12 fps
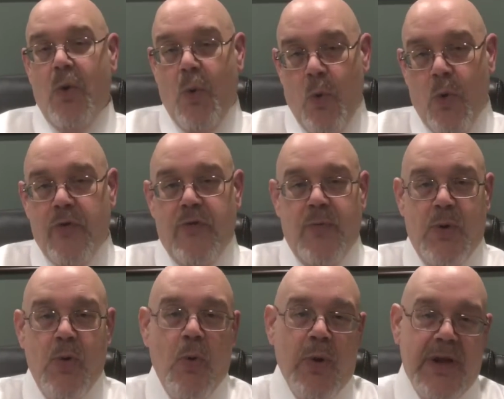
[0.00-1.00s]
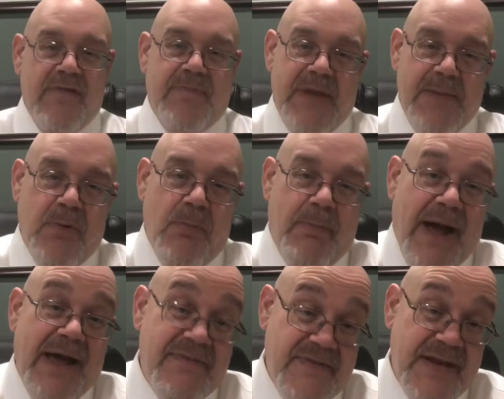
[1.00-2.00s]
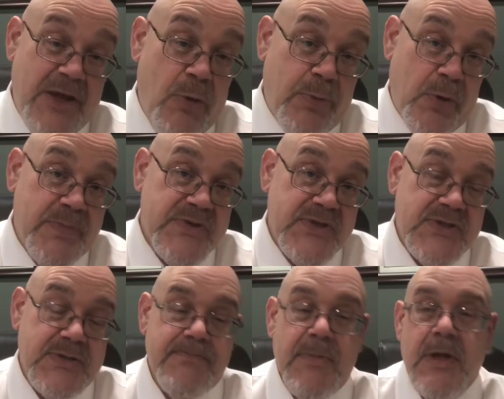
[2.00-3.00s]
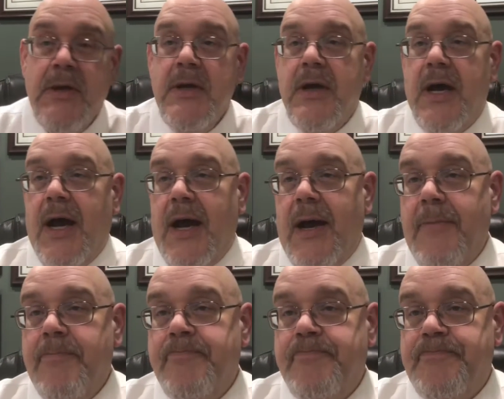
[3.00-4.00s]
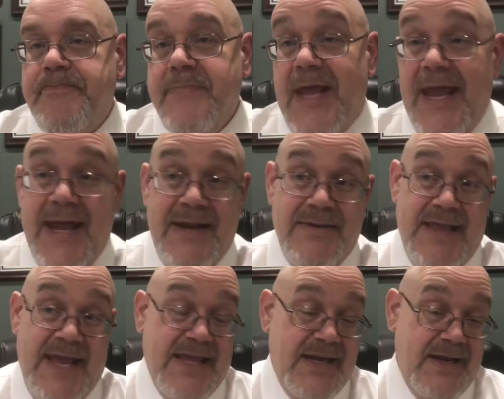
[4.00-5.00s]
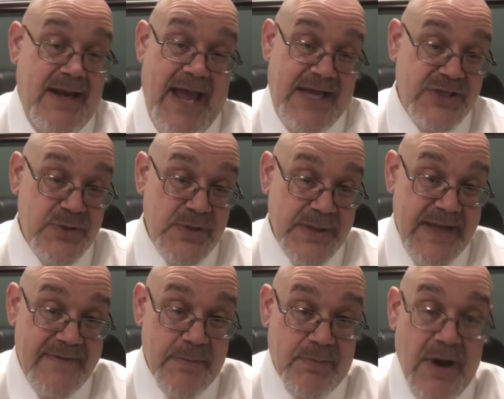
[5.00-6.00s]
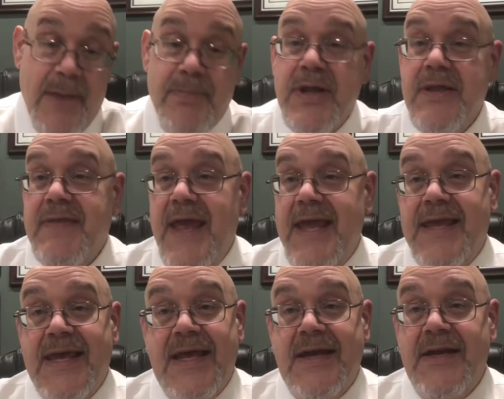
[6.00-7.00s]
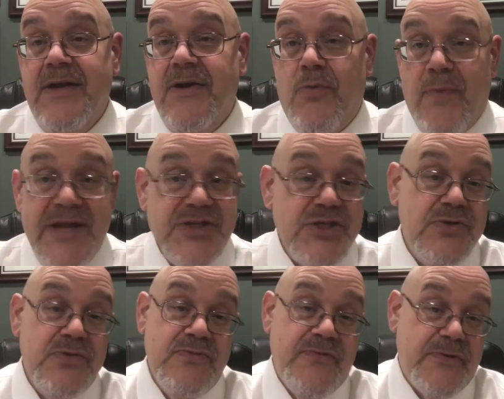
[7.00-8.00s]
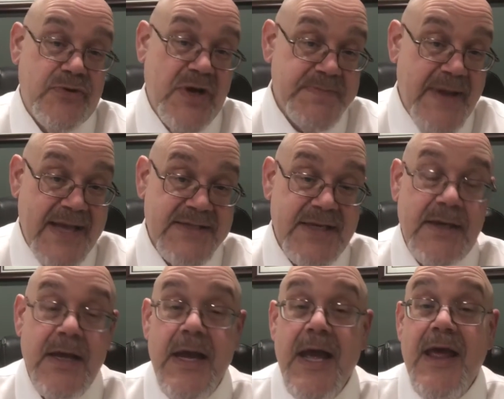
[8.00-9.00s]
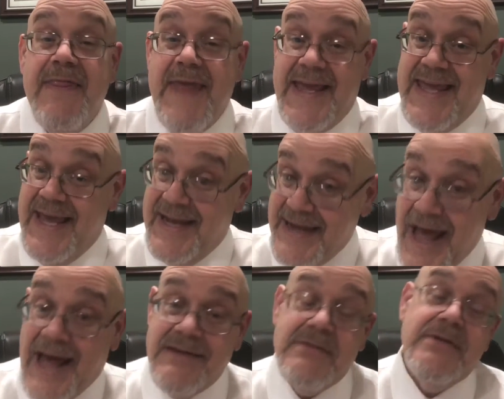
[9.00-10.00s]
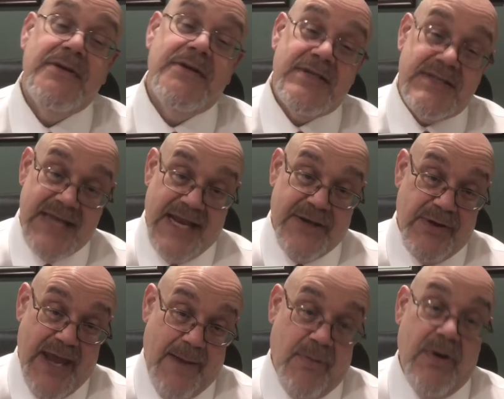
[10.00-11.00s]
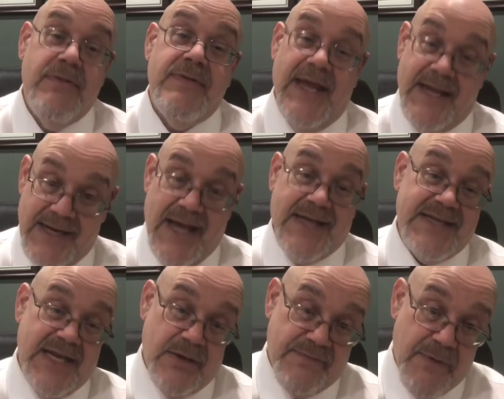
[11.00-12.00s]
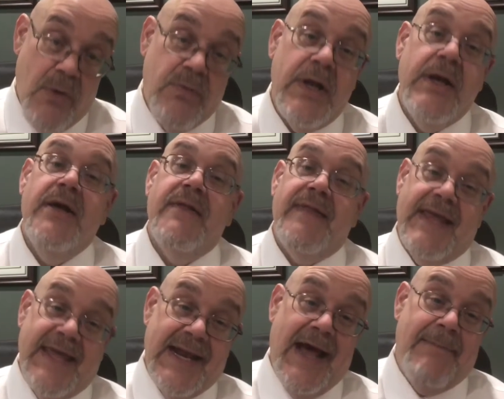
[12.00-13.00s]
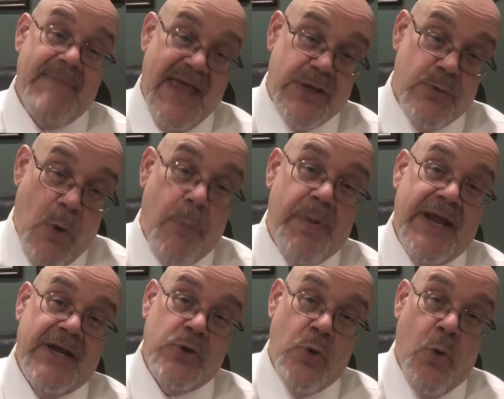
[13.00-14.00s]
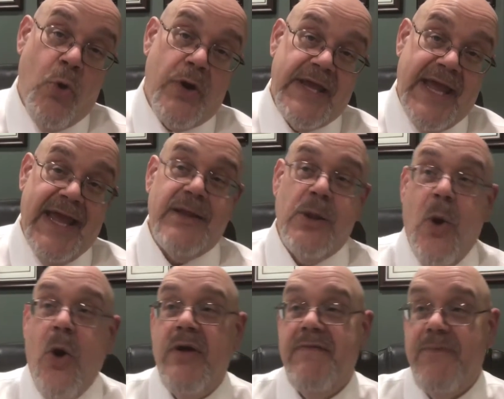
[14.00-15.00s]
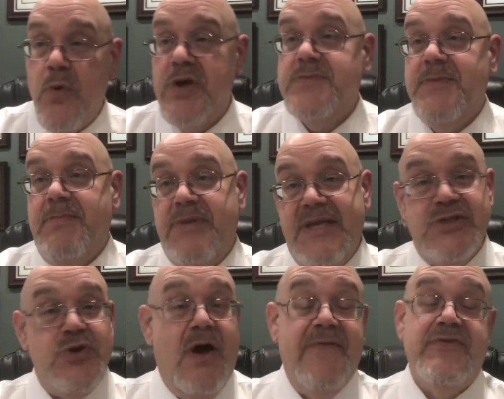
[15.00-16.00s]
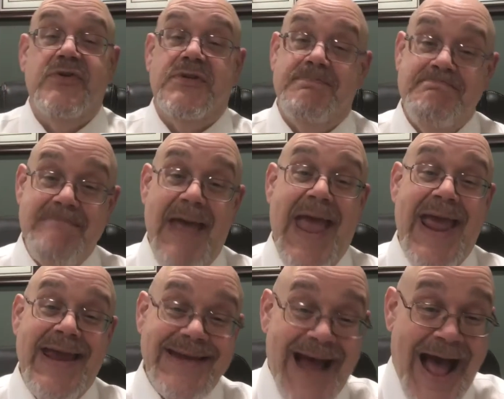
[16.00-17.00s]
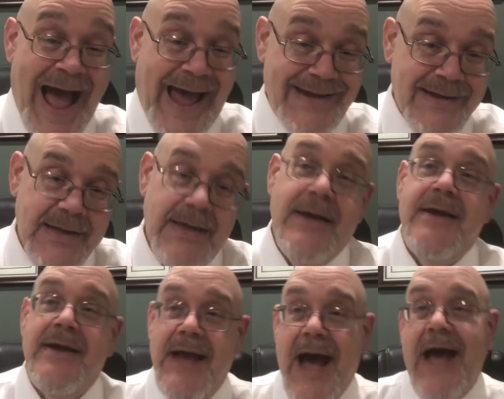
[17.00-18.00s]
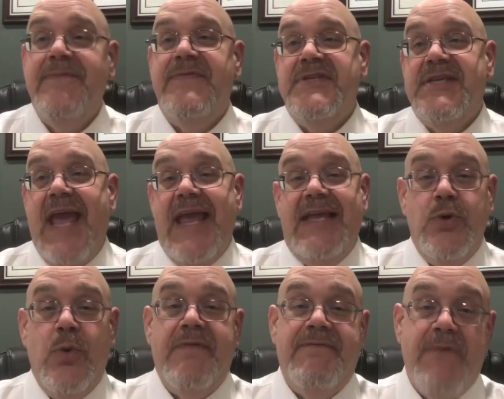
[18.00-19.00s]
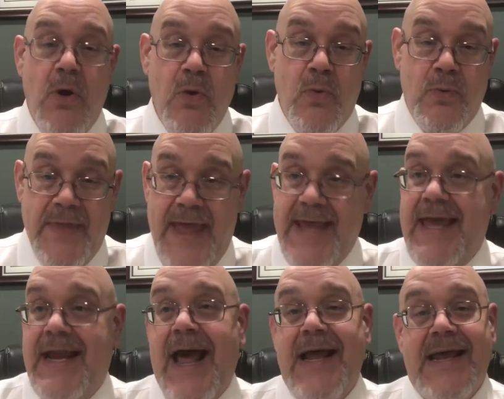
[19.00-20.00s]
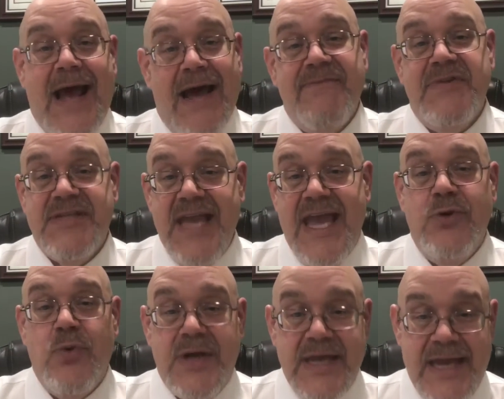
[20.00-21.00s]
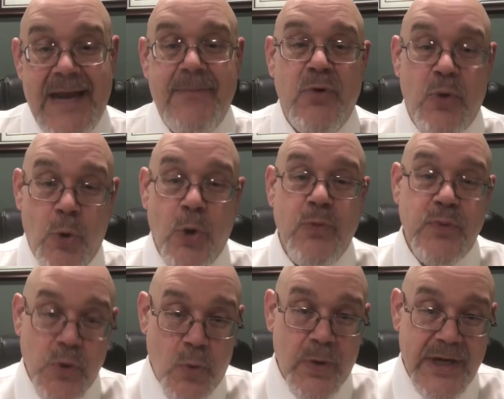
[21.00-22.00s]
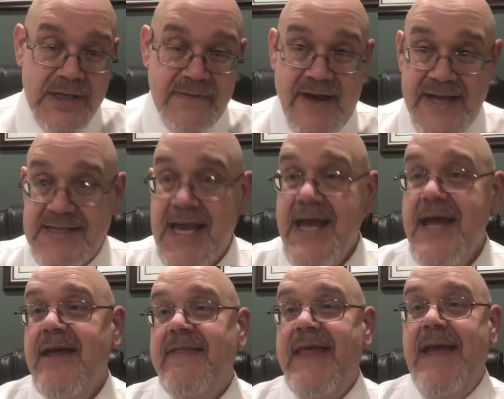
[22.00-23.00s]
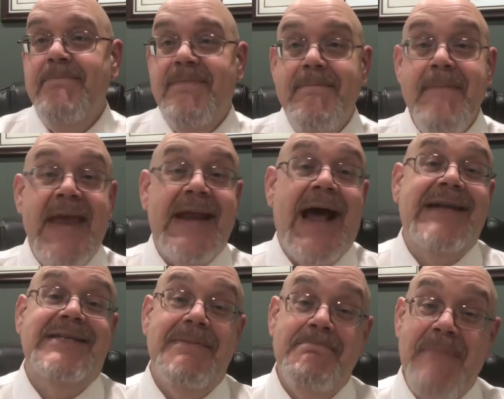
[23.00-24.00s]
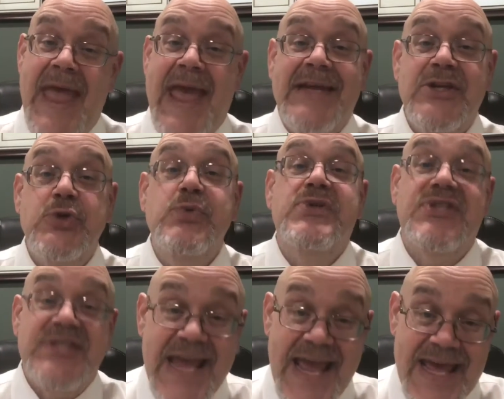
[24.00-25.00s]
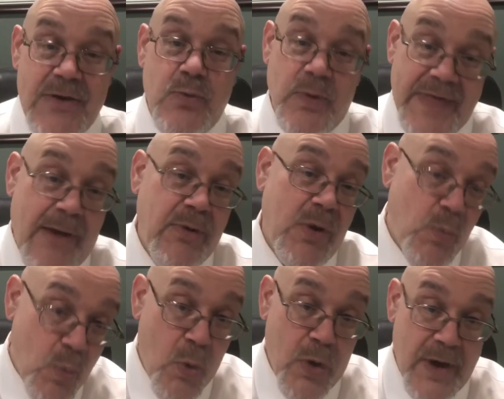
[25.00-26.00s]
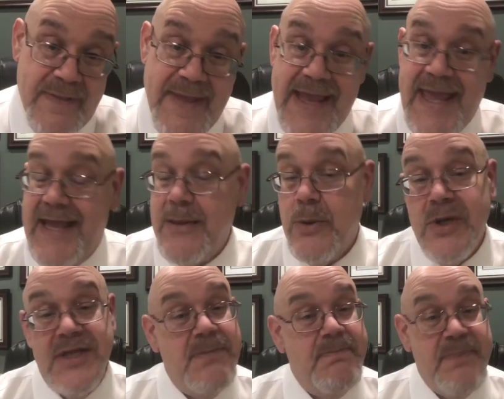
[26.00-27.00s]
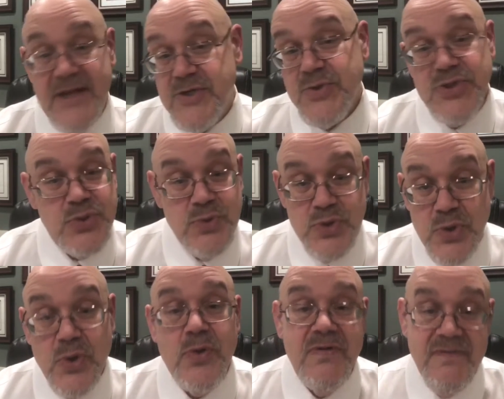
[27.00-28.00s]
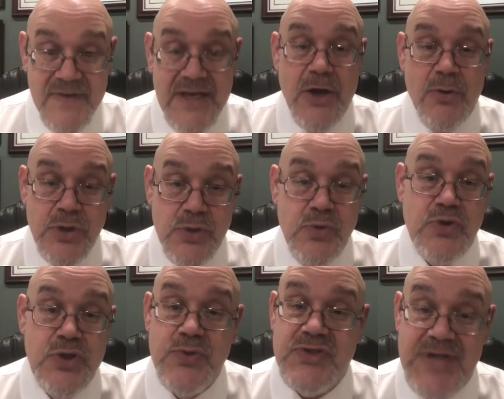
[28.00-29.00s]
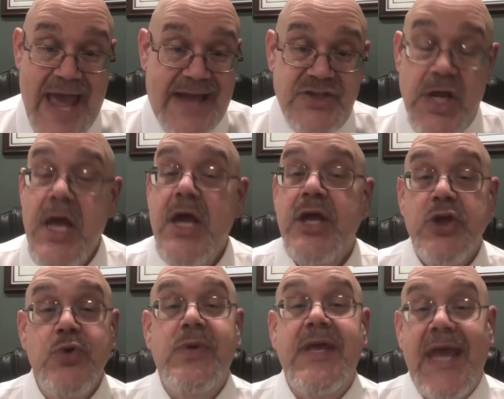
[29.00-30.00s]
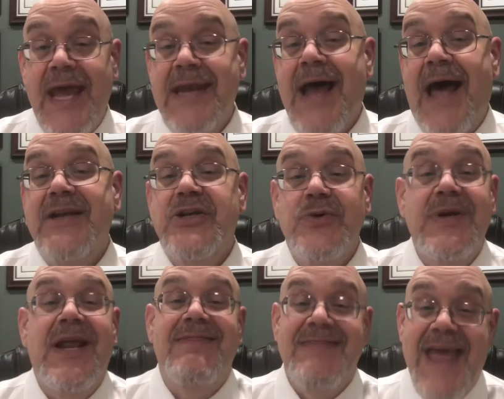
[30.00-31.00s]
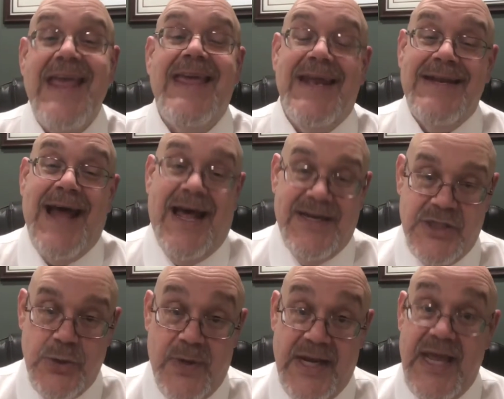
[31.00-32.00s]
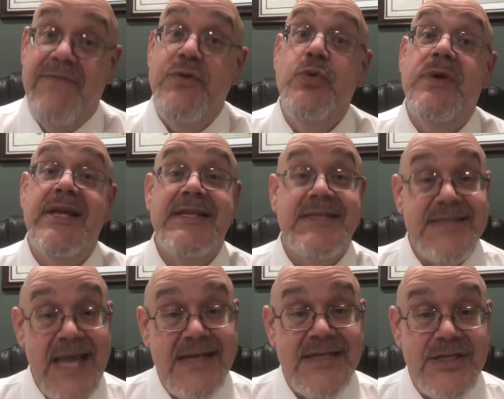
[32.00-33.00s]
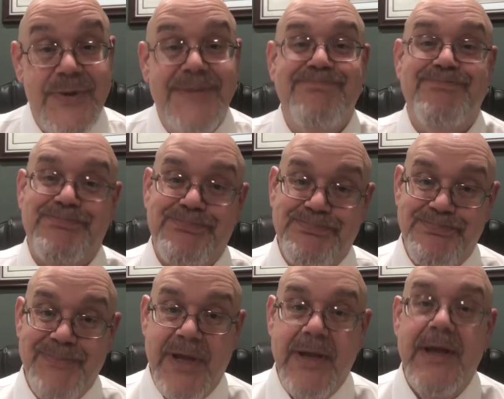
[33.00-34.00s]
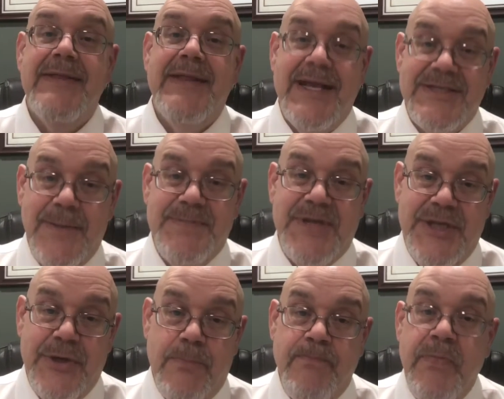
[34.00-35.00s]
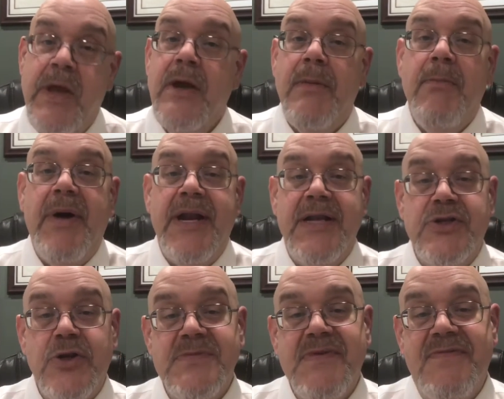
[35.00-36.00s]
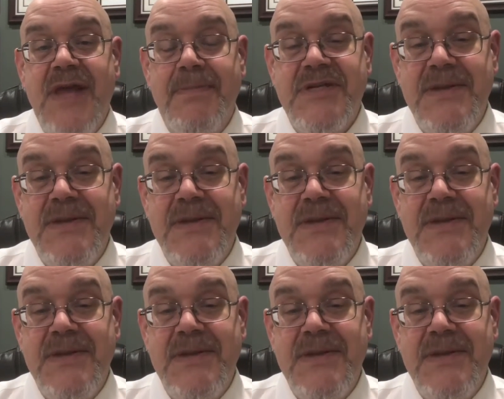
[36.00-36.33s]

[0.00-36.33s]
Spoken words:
or the recording of people by video purposes. And they can ask you to leave the property. They can arrest you for trespassing. They cannot take your camera. They cannot take your phone. They cannot make you open it, nor can law enforcement. Police officers may not confiscate your phone. They cannot confiscate your camera or recording device. They may not demand to see it without a warrant. They can't look at the pictures you took or the video you snapped. You cannot do it, and they cannot do it. If you consent to it, that's up to you. But in terms of them